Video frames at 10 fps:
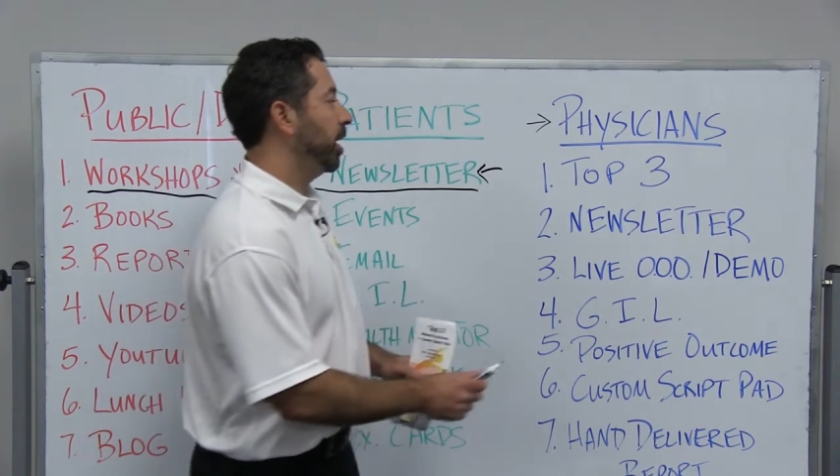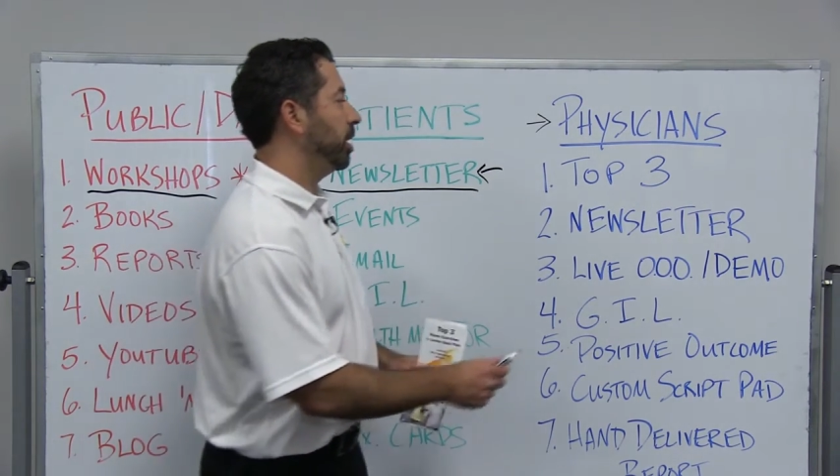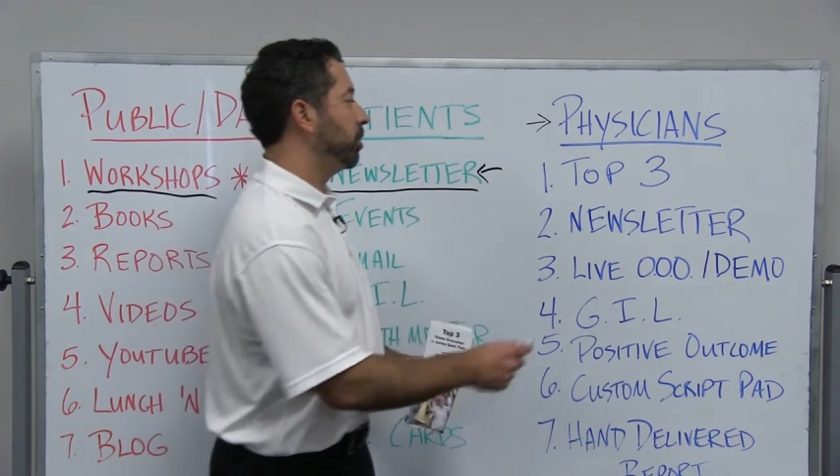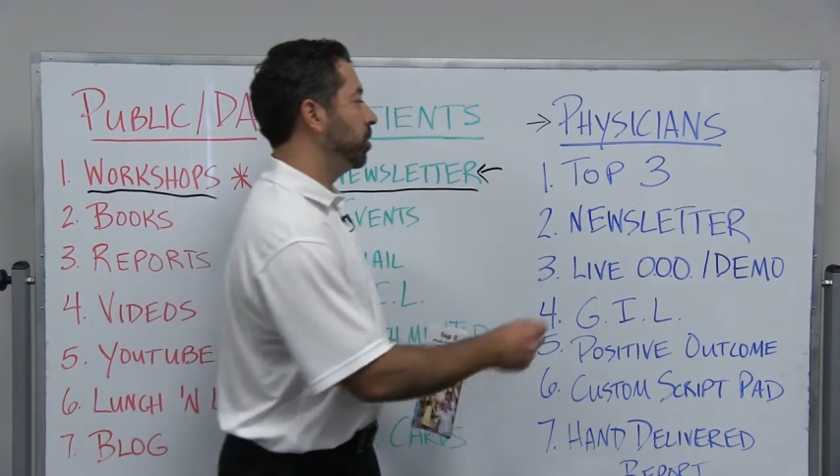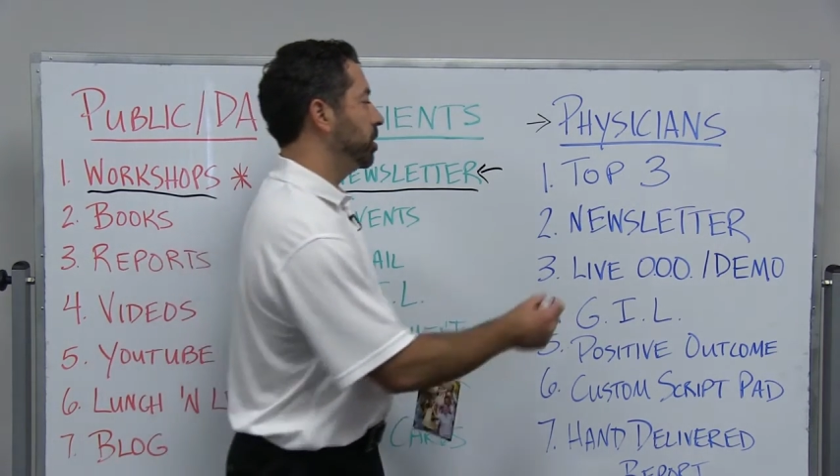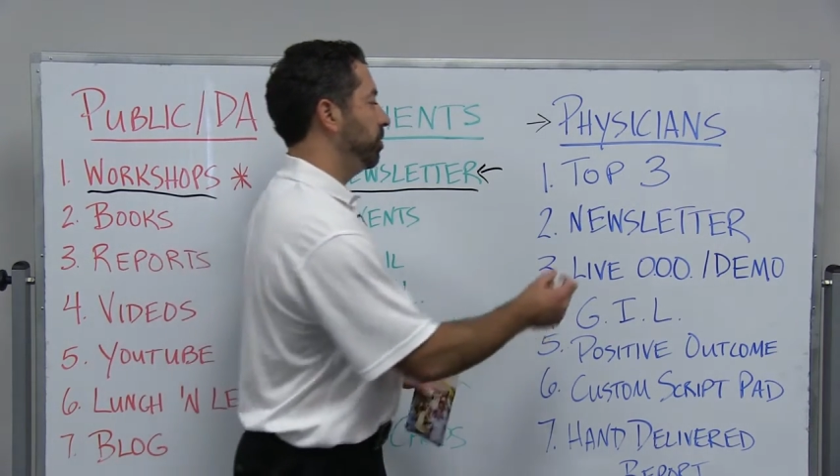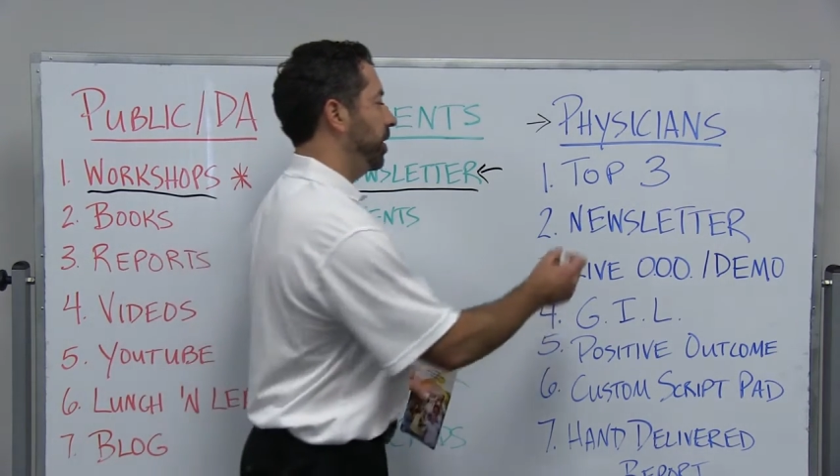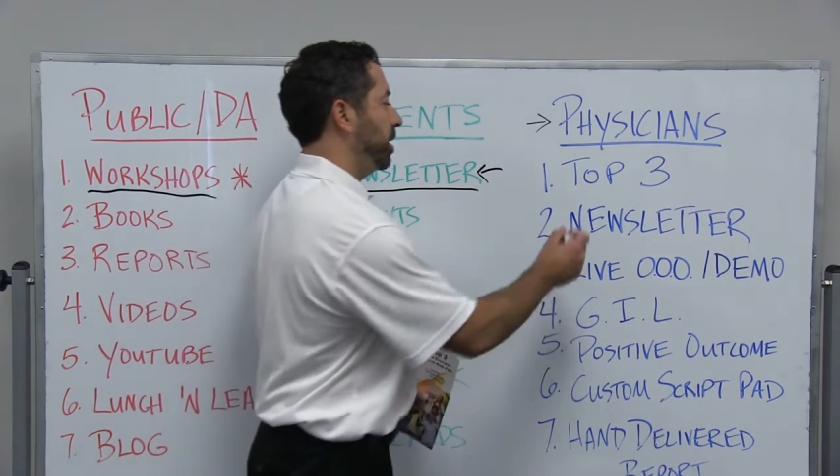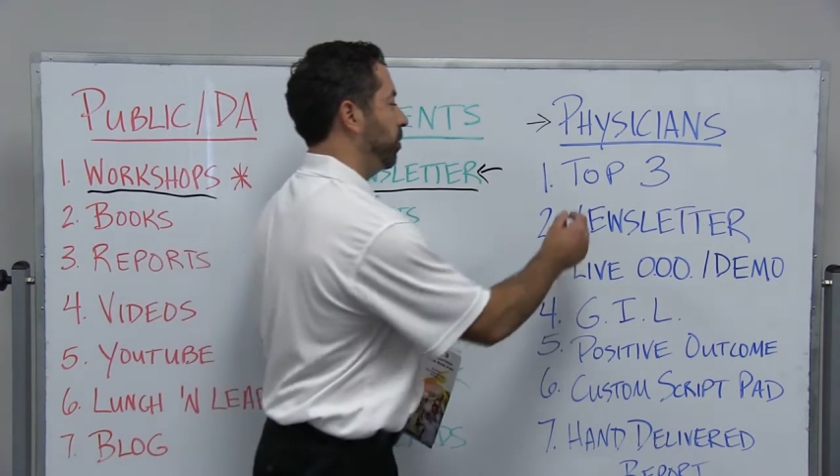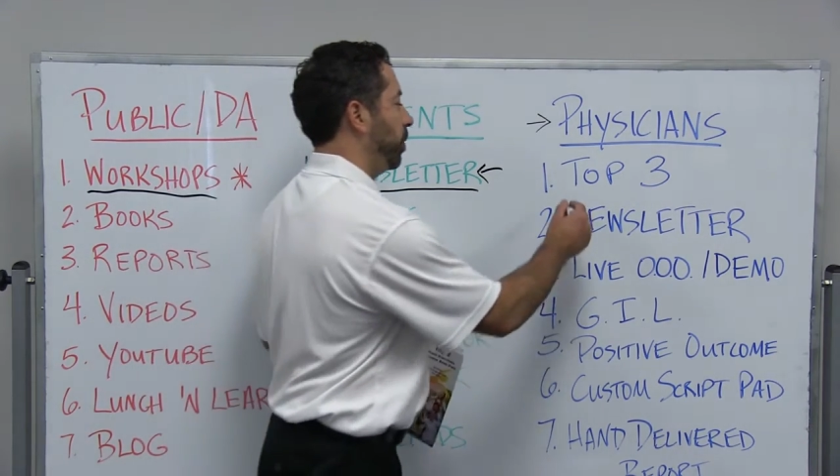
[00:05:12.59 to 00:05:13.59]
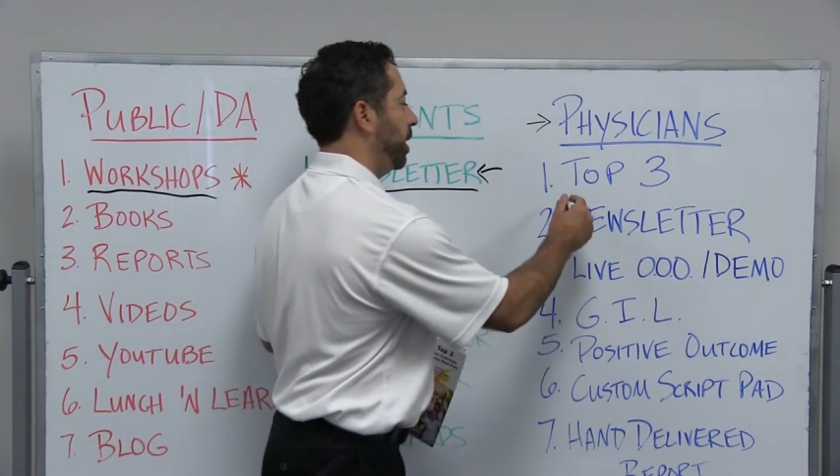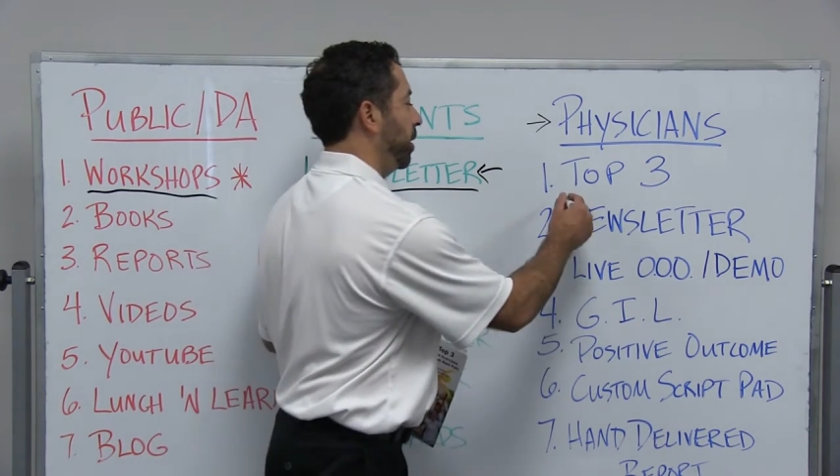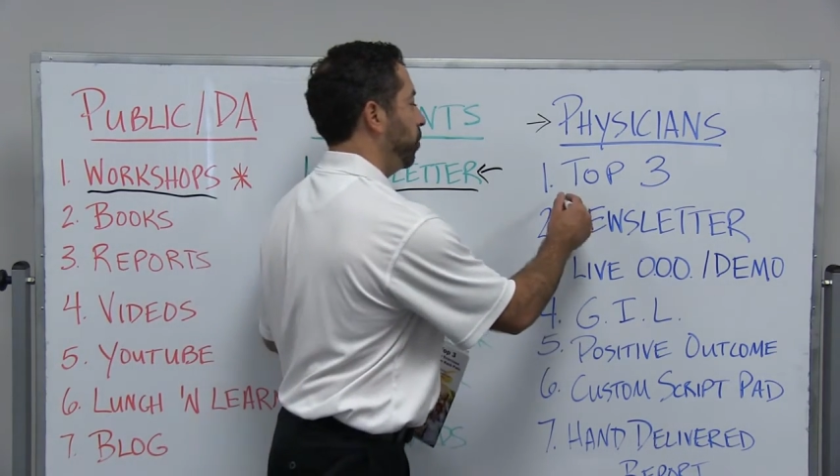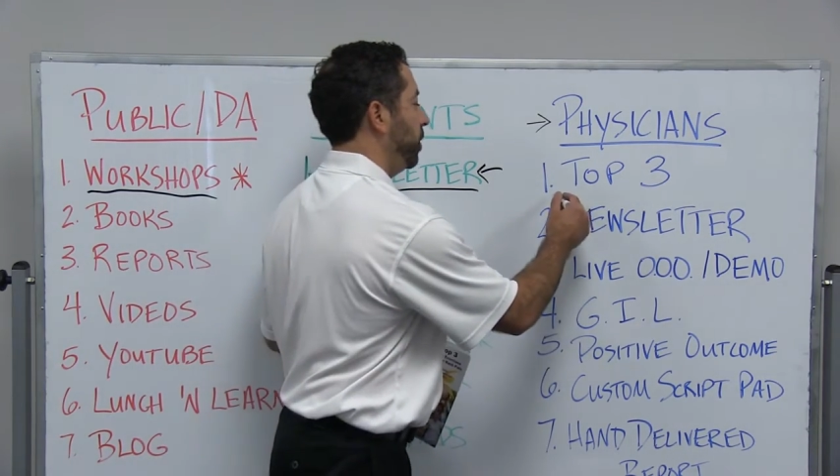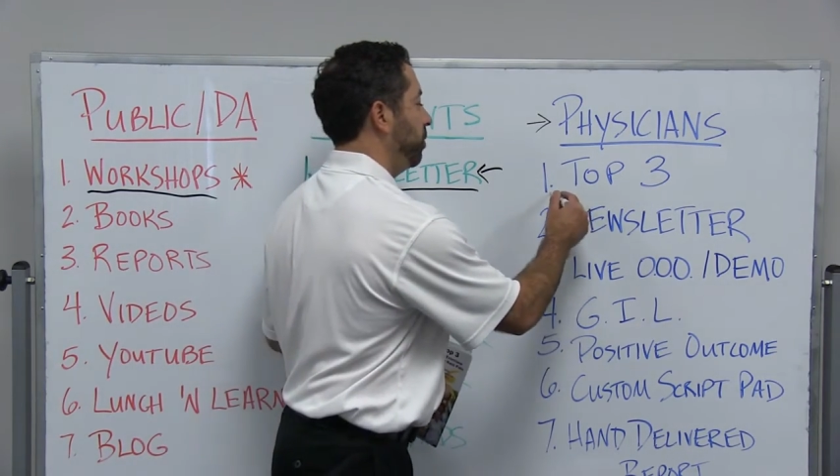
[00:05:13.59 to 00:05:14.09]
And the most effective way
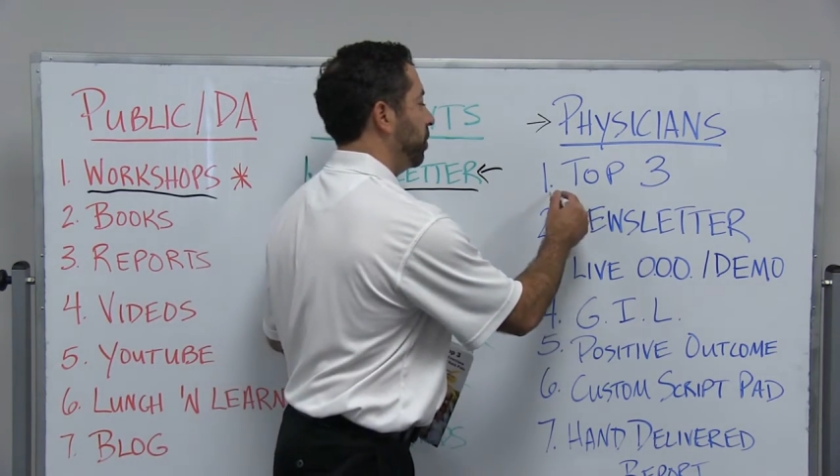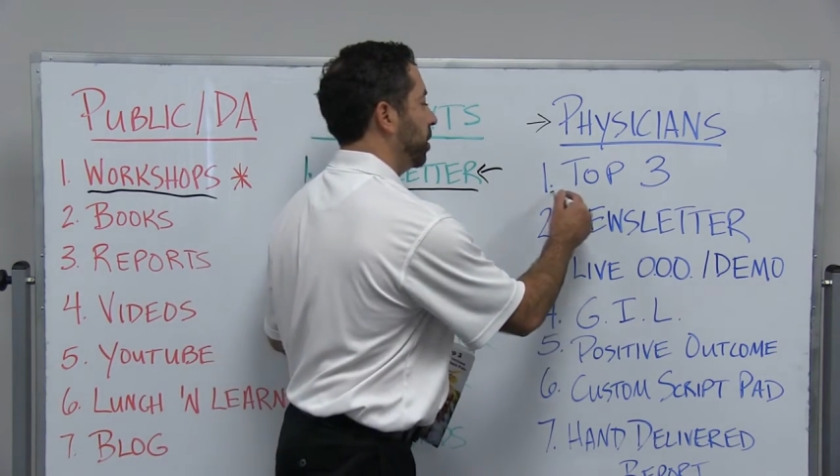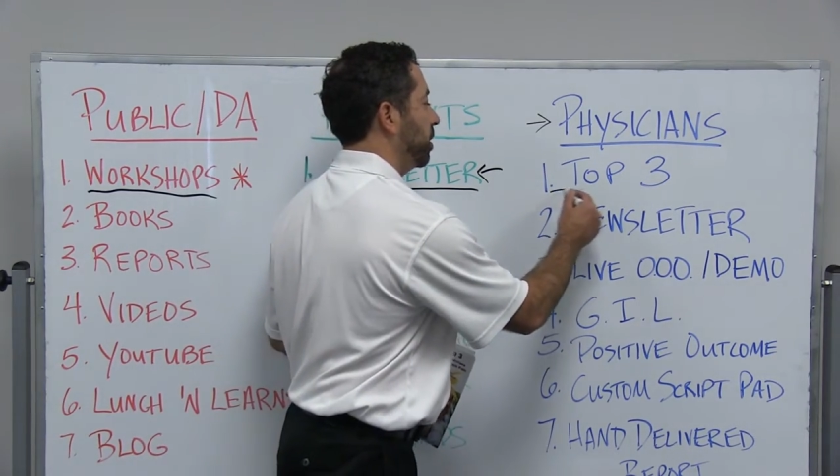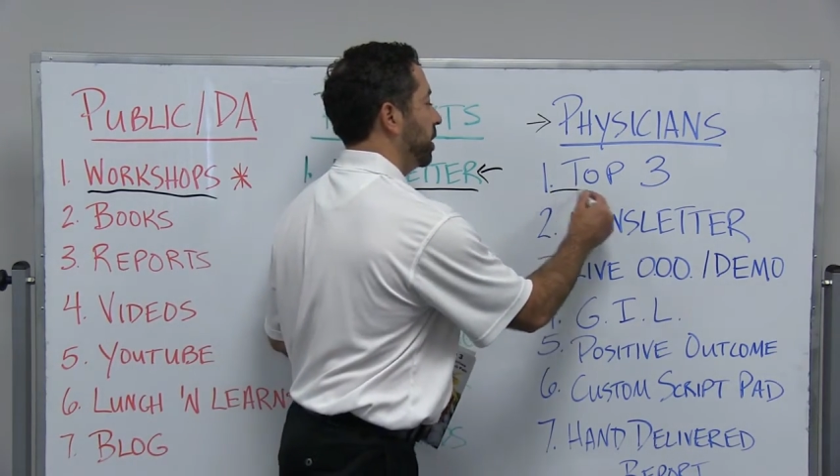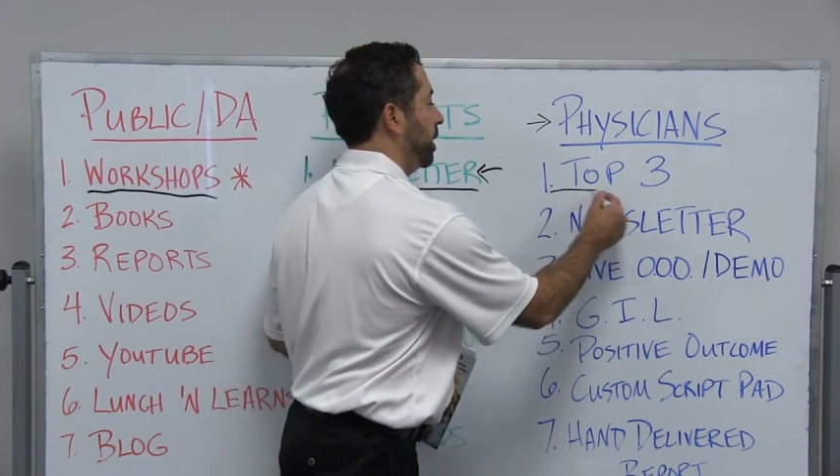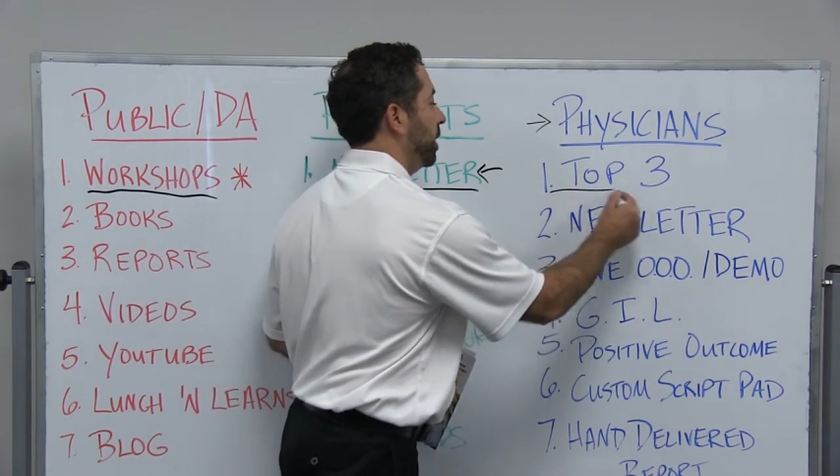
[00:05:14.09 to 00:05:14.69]
that we've learned